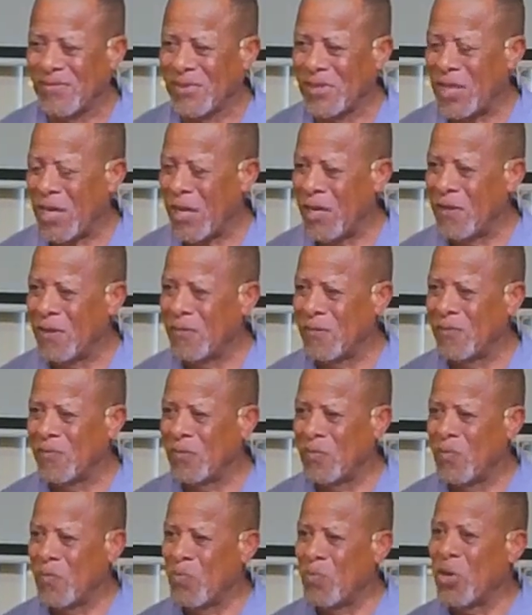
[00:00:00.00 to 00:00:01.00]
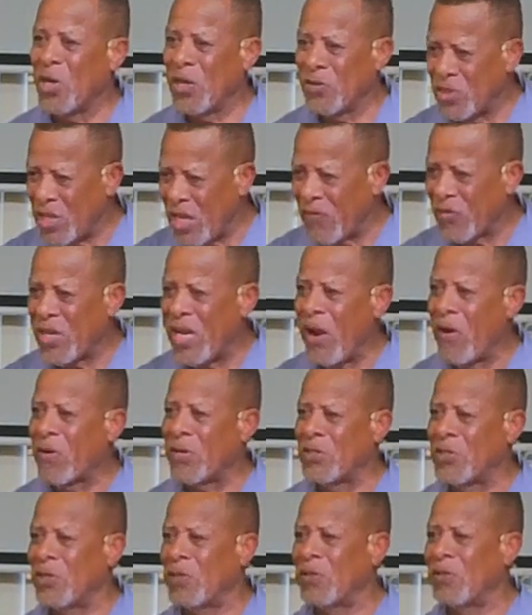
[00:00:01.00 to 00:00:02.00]
Okay, because they have
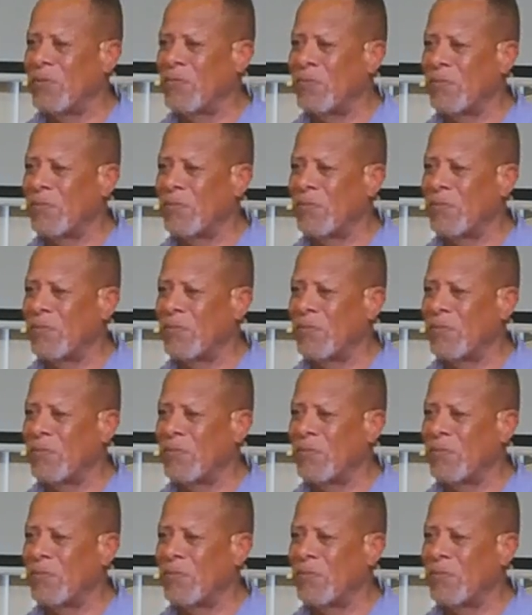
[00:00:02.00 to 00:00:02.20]
character